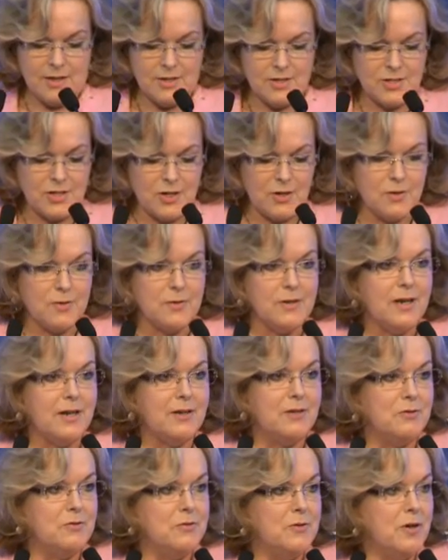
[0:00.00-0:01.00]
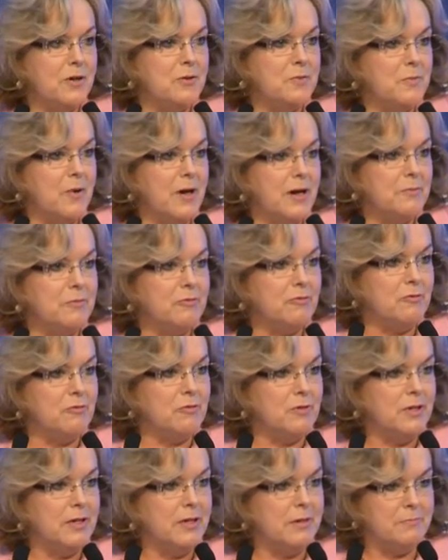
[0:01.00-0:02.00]
So now you know why we're
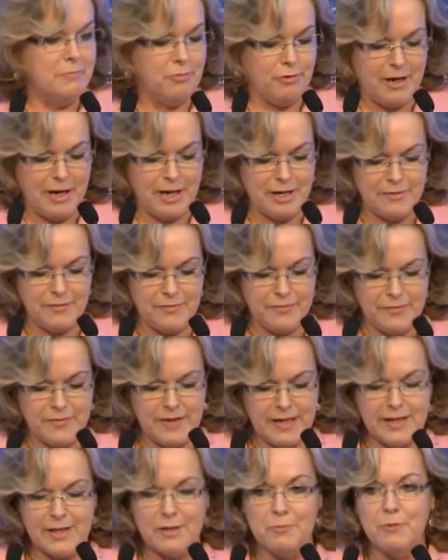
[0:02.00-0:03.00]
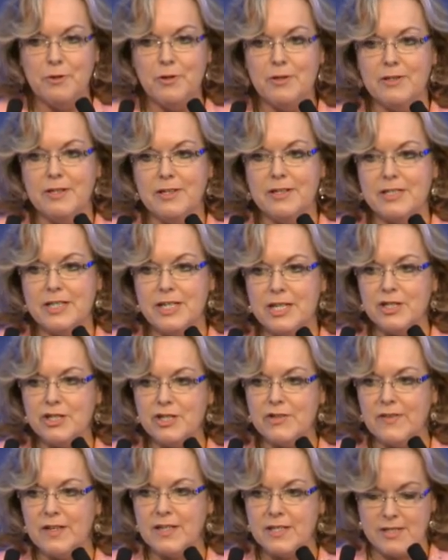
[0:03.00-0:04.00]
all proud of uh, the work that each
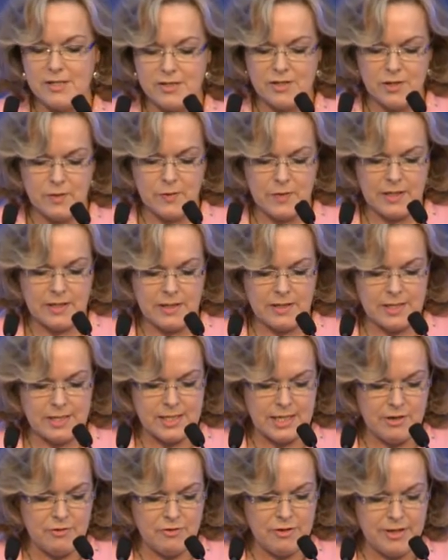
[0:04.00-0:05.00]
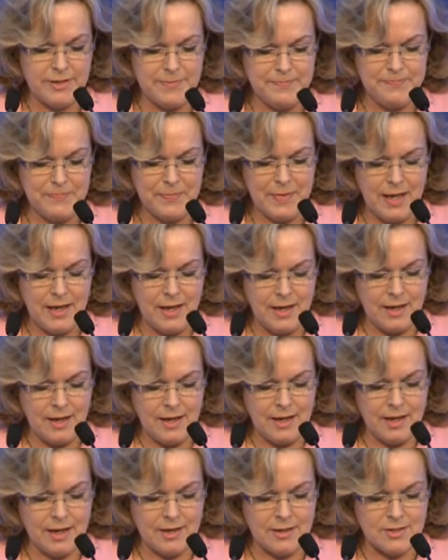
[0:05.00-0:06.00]
of us is doing in this area.
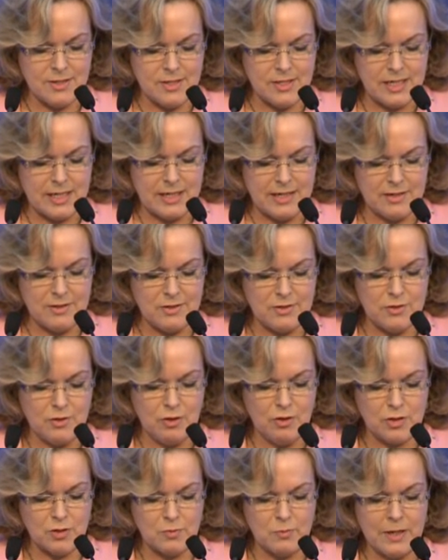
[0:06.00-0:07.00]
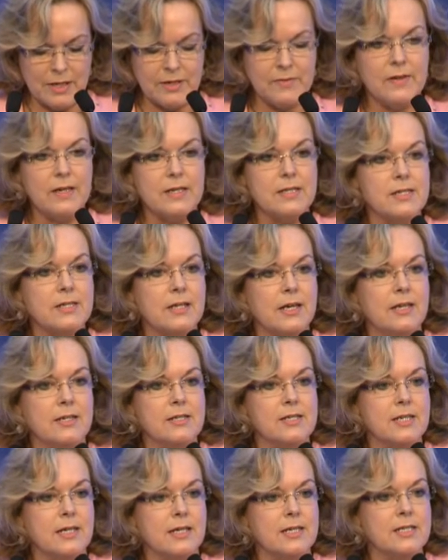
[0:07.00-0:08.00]
And uh, not one of us can
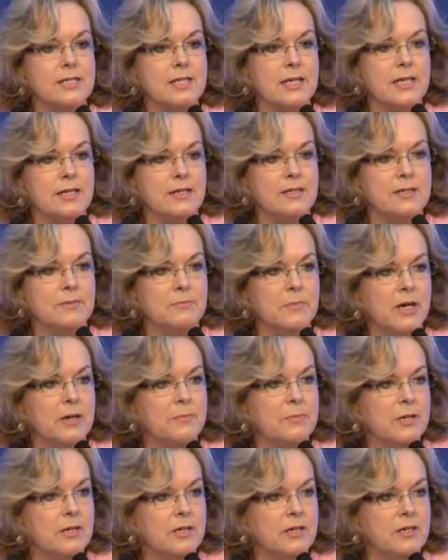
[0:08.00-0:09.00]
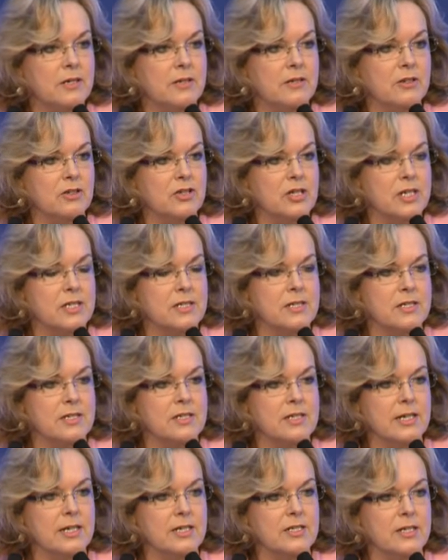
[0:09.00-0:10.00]
succeed, in my opinion, in the justice
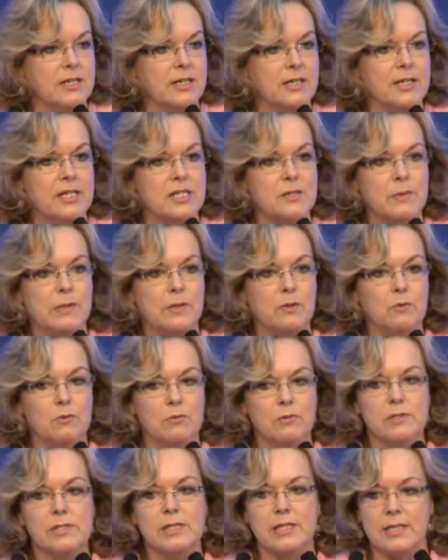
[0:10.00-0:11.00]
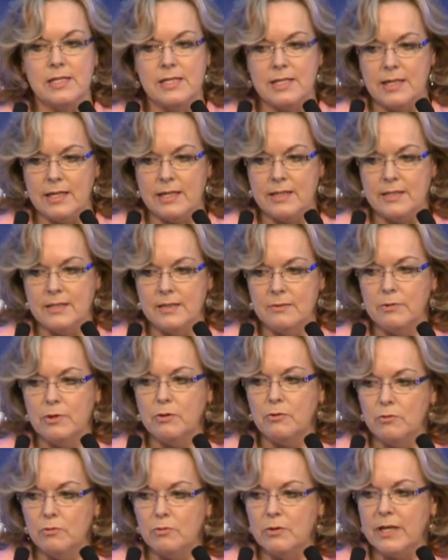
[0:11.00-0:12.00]
sector unless we all succeed. We
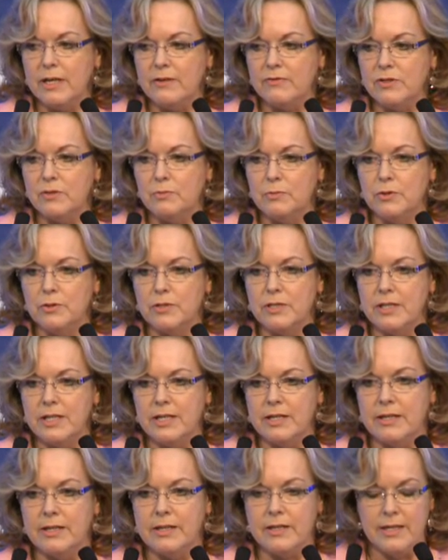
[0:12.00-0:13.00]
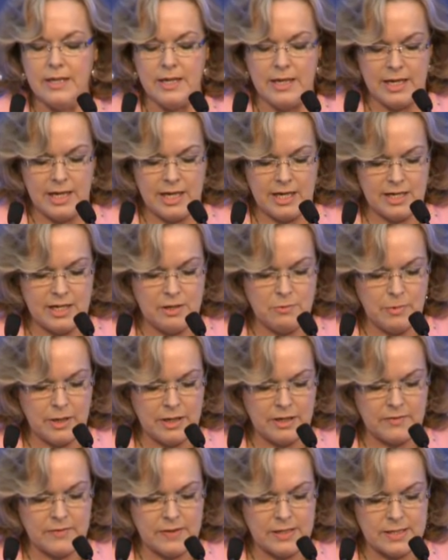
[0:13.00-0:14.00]
all have to work together. Any
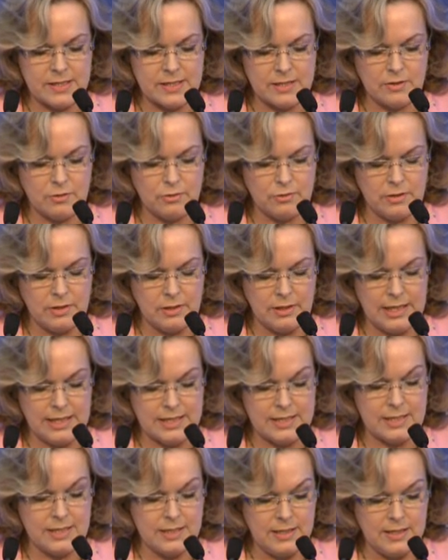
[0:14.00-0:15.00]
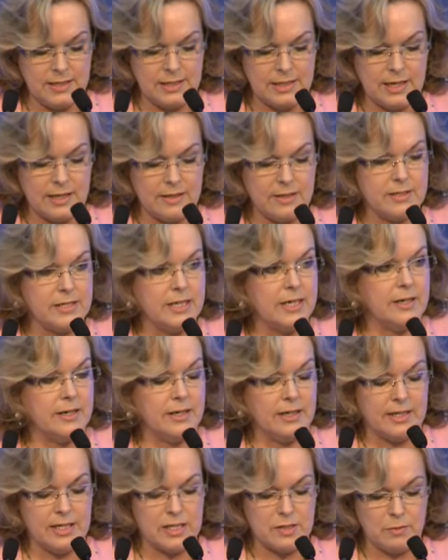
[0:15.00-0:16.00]
one of us could let the other down
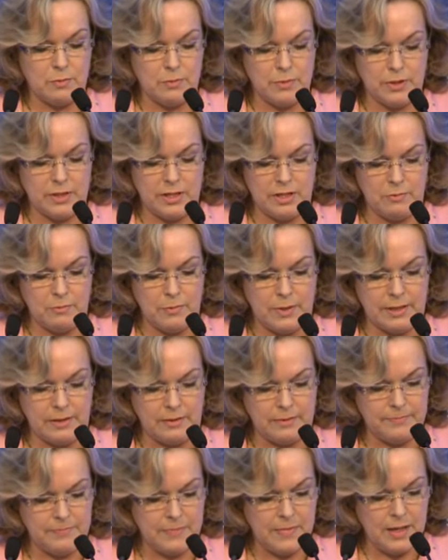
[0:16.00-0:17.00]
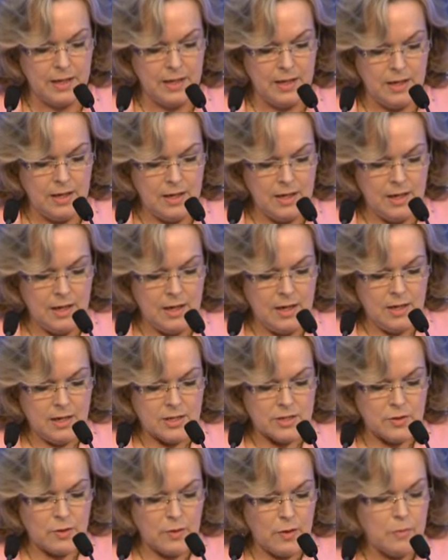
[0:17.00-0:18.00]
unless we're working well.
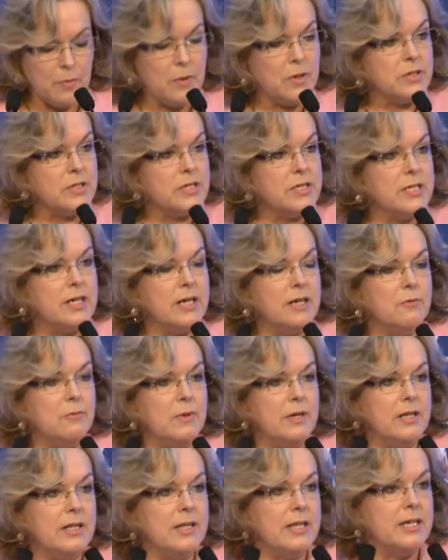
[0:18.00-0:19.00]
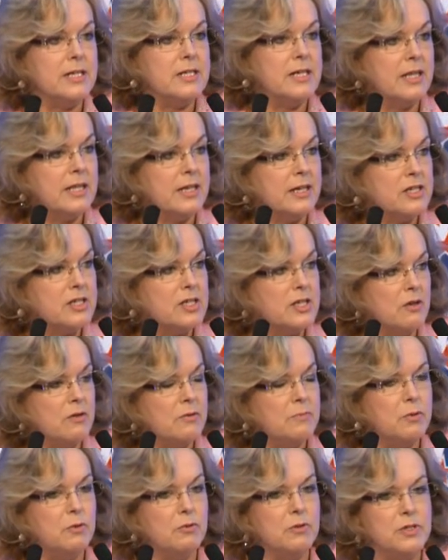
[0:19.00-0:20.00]
So, I want uh, one of the things I think is so
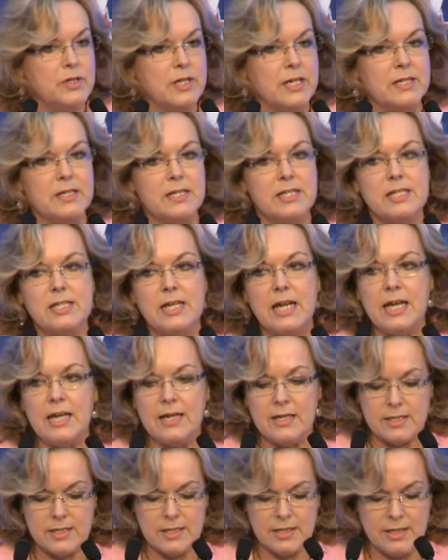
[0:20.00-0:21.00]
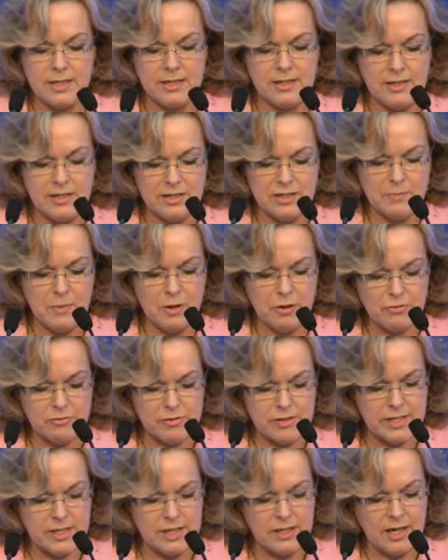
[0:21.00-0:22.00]
important to understand in a
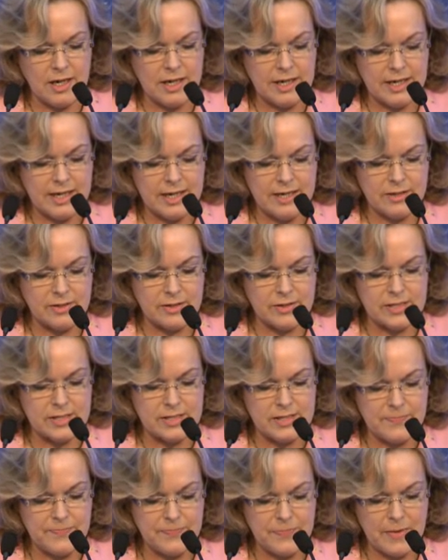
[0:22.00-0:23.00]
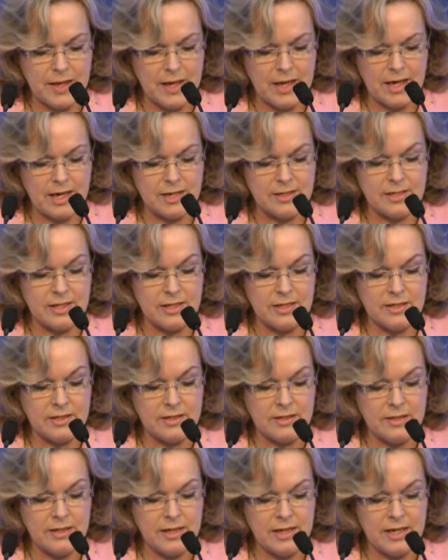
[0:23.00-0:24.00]
democracy like ours and
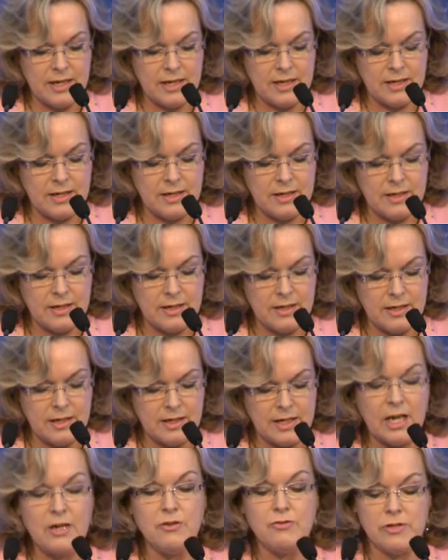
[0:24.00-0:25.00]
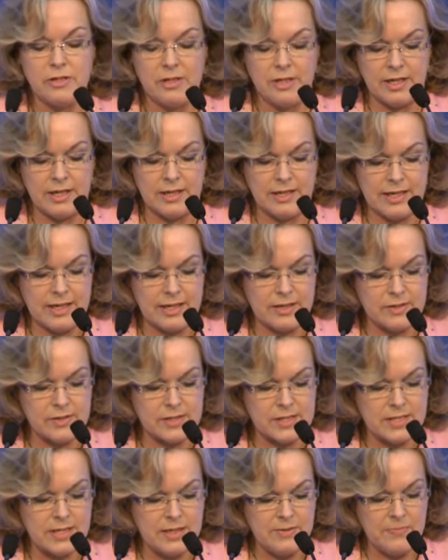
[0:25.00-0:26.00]
in uh, a country like
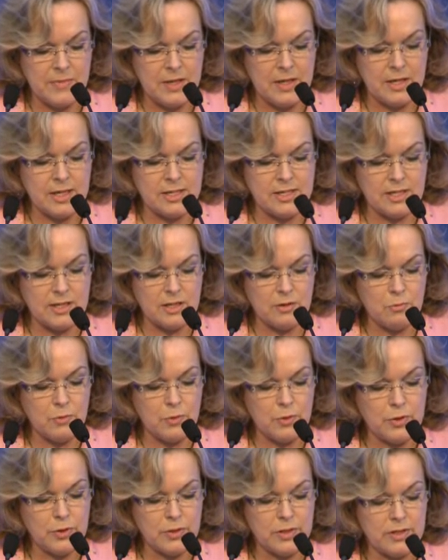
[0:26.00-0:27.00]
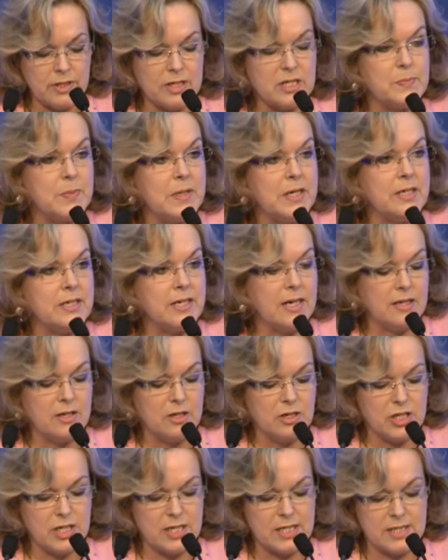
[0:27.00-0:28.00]
ours is that the work that's being done in the
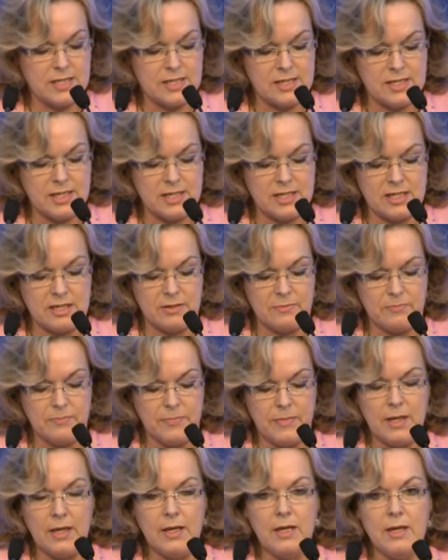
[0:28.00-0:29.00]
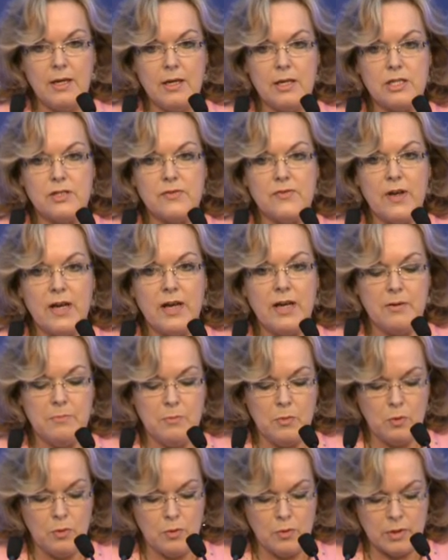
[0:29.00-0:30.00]
justice system is far
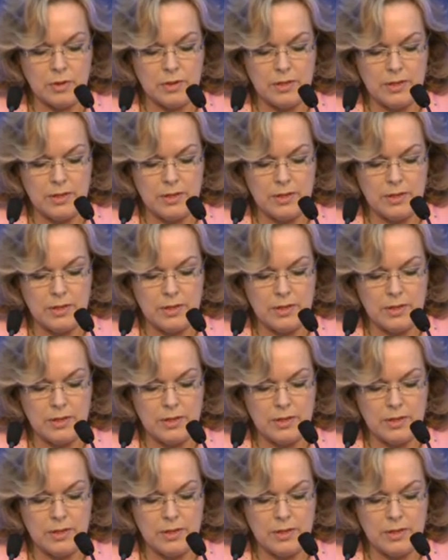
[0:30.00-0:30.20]
more